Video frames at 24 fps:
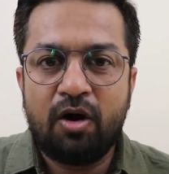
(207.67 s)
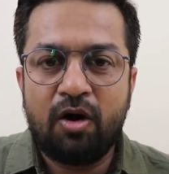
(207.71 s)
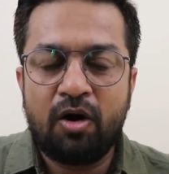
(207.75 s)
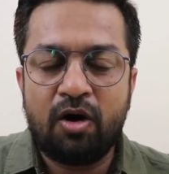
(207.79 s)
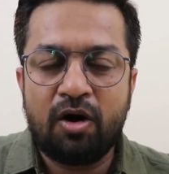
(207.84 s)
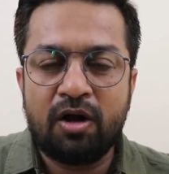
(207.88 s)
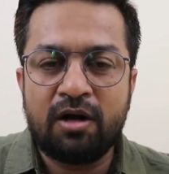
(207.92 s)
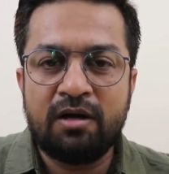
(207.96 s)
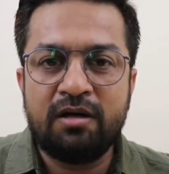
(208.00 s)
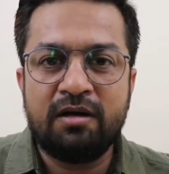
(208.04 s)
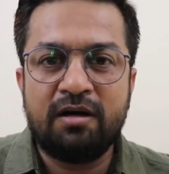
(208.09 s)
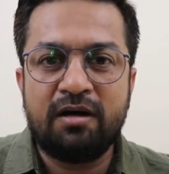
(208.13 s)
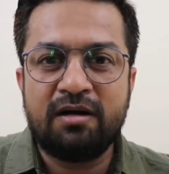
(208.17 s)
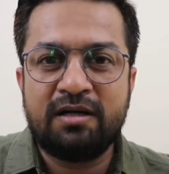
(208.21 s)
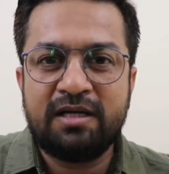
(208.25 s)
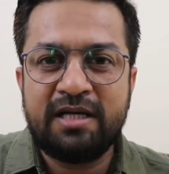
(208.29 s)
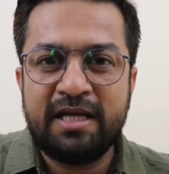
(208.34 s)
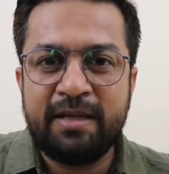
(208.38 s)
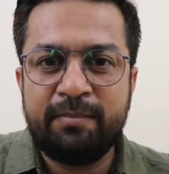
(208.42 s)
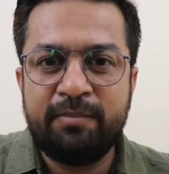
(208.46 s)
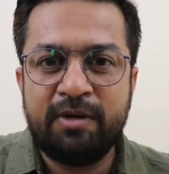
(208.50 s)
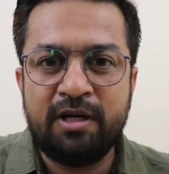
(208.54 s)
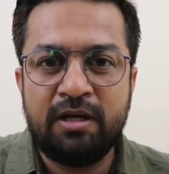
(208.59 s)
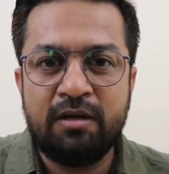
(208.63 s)
on a
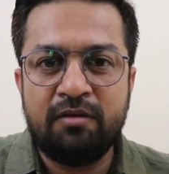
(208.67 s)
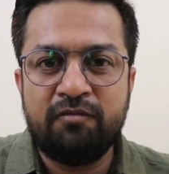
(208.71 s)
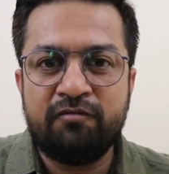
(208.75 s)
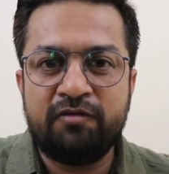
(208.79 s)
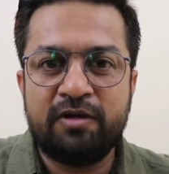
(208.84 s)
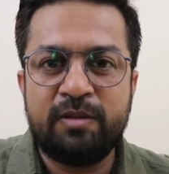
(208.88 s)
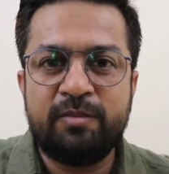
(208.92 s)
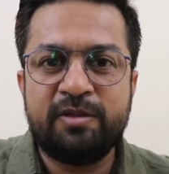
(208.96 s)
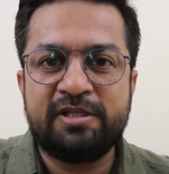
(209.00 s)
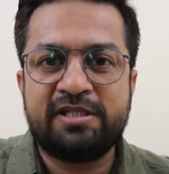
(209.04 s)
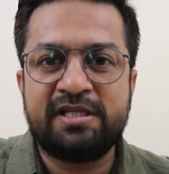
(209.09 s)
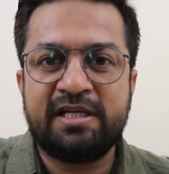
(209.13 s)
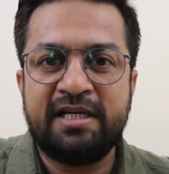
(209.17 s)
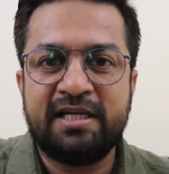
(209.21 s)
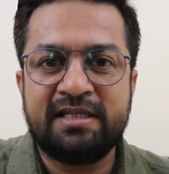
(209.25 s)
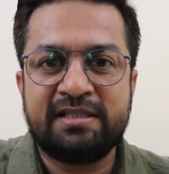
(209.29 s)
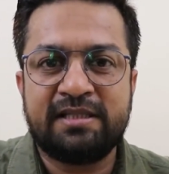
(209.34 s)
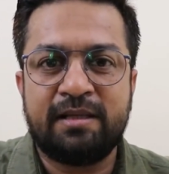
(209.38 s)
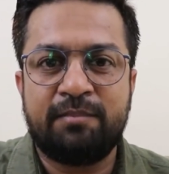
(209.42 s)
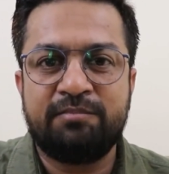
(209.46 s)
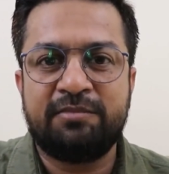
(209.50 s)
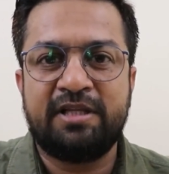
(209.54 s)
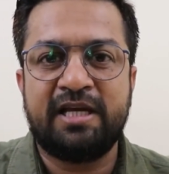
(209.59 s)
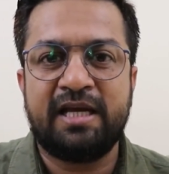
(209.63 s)
table will be sitting
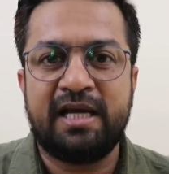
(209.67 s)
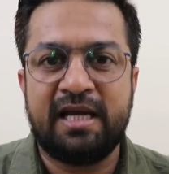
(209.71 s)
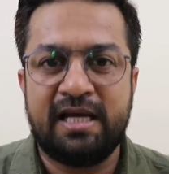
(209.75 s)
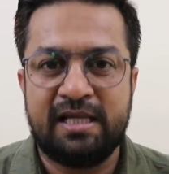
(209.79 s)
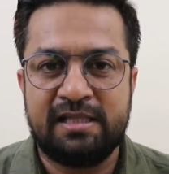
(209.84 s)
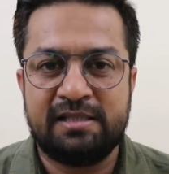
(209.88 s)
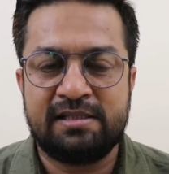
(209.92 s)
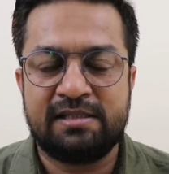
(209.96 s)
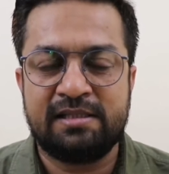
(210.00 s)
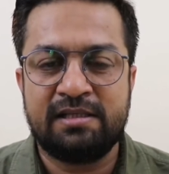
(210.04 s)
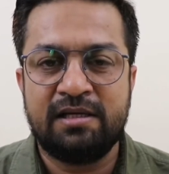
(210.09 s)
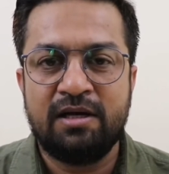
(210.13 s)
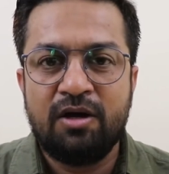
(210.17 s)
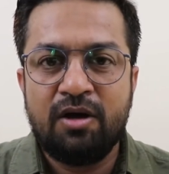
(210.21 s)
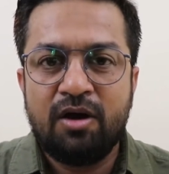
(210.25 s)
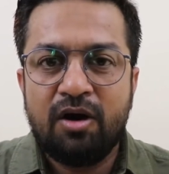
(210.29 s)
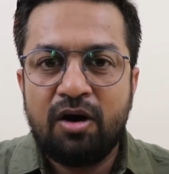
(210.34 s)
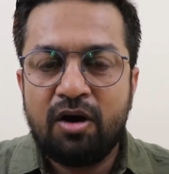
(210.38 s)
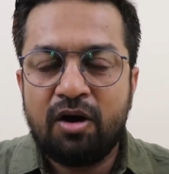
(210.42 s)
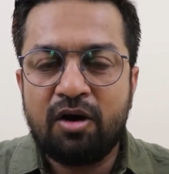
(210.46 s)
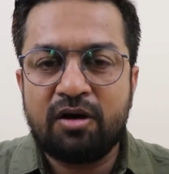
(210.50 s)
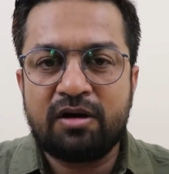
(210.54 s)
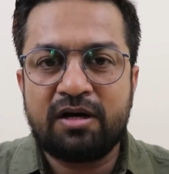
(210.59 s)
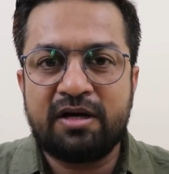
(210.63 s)
something else,
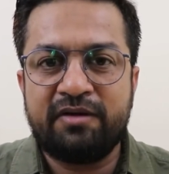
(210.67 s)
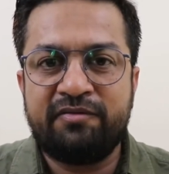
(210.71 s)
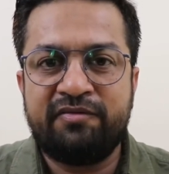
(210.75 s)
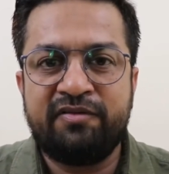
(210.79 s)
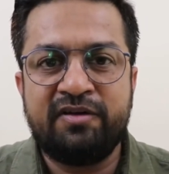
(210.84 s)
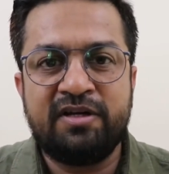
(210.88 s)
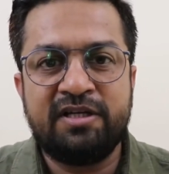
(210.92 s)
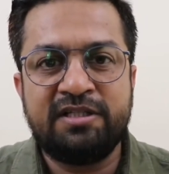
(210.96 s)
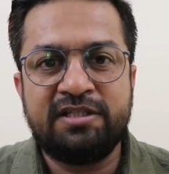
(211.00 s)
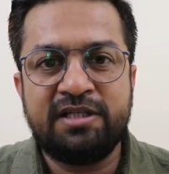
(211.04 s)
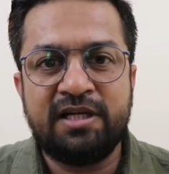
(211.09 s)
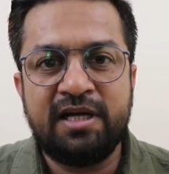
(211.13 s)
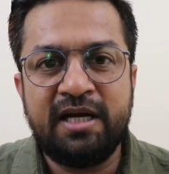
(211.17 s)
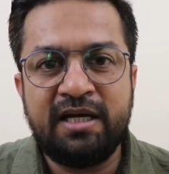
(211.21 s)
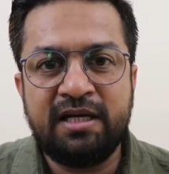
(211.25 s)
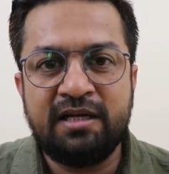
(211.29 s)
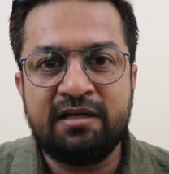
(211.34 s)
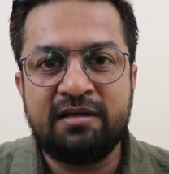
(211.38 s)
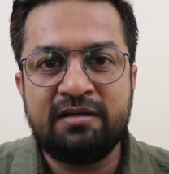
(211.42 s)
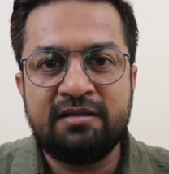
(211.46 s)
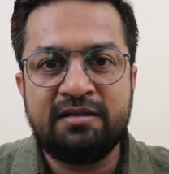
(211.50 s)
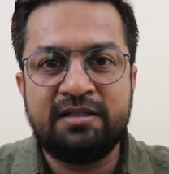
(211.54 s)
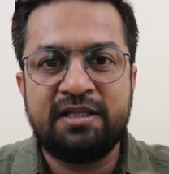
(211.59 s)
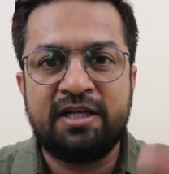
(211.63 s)
on
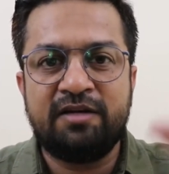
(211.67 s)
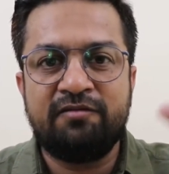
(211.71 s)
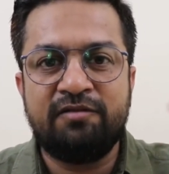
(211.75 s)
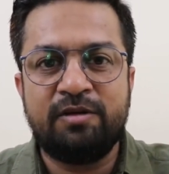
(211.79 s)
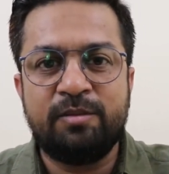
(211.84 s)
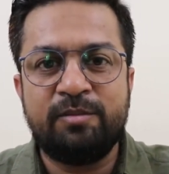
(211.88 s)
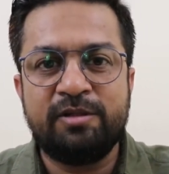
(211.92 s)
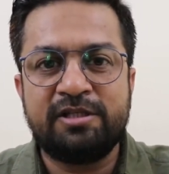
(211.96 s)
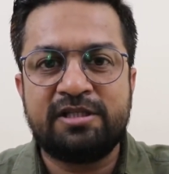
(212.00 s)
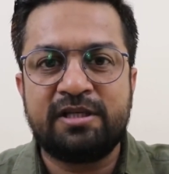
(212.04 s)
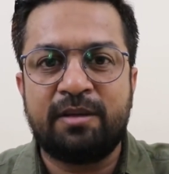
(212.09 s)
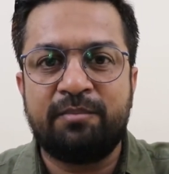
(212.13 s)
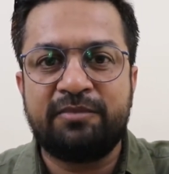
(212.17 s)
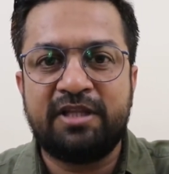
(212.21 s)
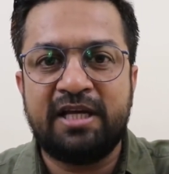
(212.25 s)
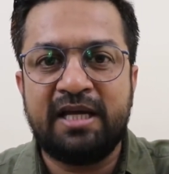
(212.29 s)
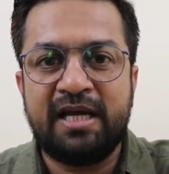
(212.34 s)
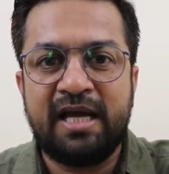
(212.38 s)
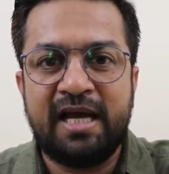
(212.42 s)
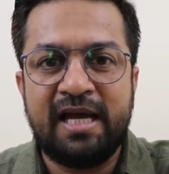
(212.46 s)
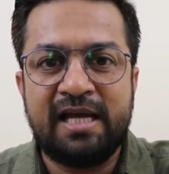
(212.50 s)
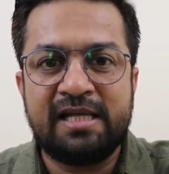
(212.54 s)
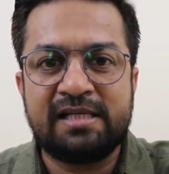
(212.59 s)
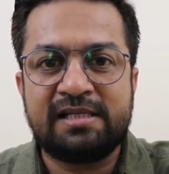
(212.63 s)
refrigerator there will be
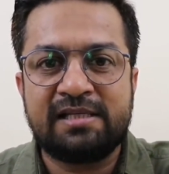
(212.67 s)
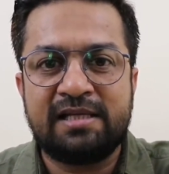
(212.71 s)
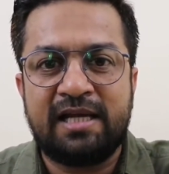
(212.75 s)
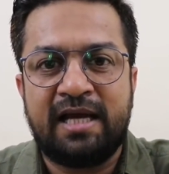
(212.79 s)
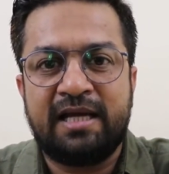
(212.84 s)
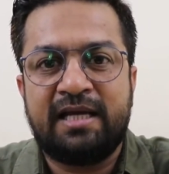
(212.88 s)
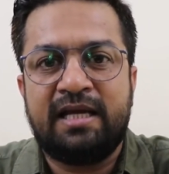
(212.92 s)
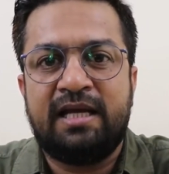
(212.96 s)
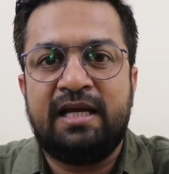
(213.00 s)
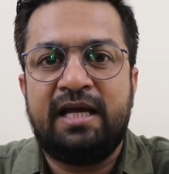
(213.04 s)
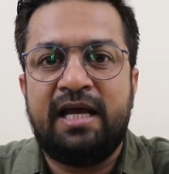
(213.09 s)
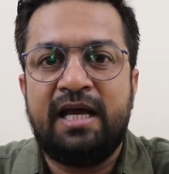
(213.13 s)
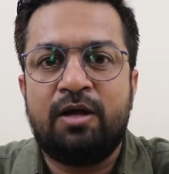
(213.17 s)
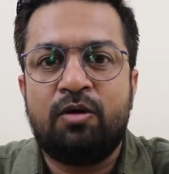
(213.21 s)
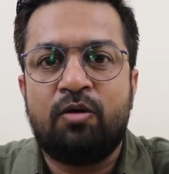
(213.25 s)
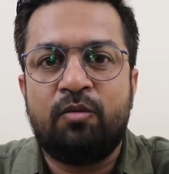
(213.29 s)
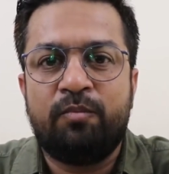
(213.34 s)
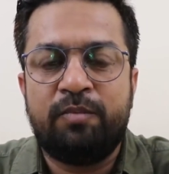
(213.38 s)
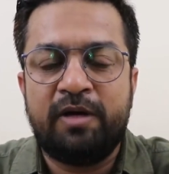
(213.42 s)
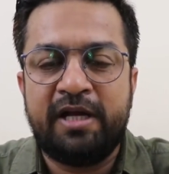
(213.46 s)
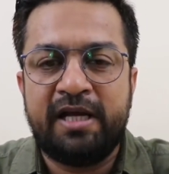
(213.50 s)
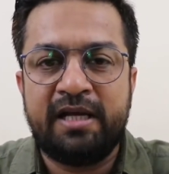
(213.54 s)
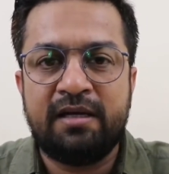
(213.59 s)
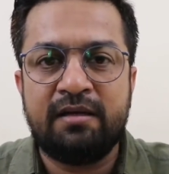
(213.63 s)
something else like an
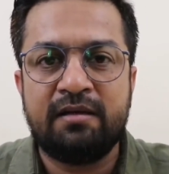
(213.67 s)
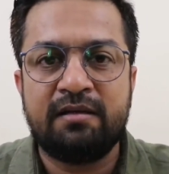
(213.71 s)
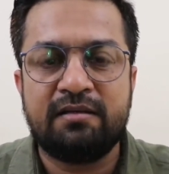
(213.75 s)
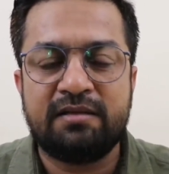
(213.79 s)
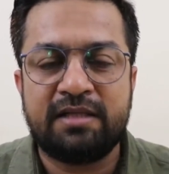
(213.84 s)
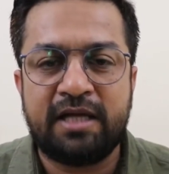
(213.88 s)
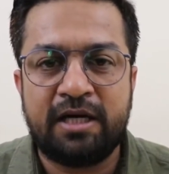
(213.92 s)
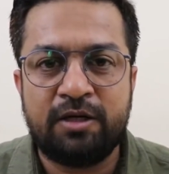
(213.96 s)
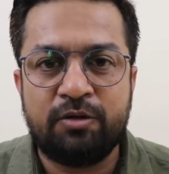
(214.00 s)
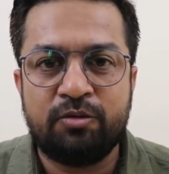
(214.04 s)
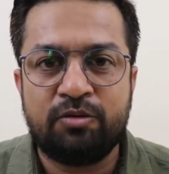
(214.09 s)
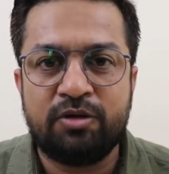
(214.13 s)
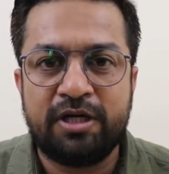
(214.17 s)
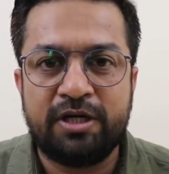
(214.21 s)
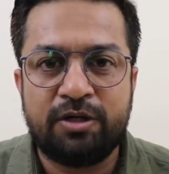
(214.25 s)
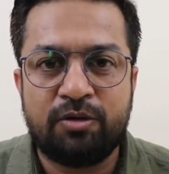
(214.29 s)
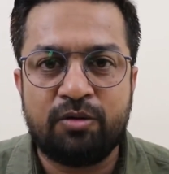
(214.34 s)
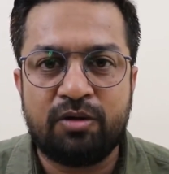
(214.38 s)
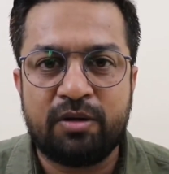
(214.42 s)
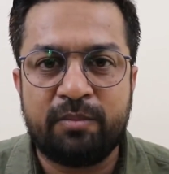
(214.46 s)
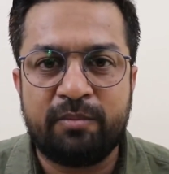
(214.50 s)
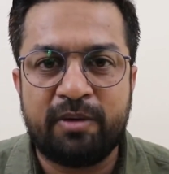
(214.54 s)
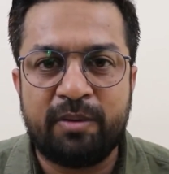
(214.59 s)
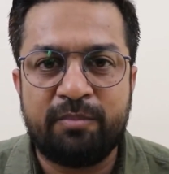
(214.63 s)
aeroplane that you need
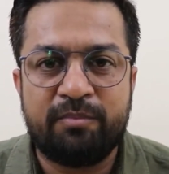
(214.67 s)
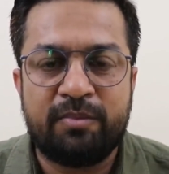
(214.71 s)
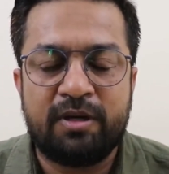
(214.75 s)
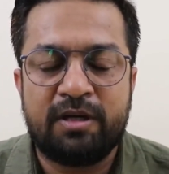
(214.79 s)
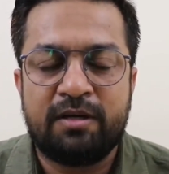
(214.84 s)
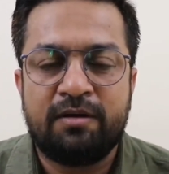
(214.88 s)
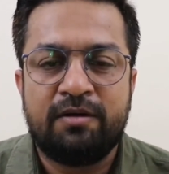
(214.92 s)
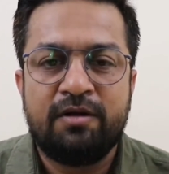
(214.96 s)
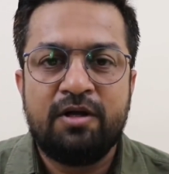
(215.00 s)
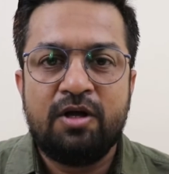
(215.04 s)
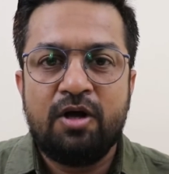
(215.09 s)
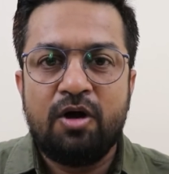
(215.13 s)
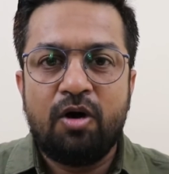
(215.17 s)
to remember,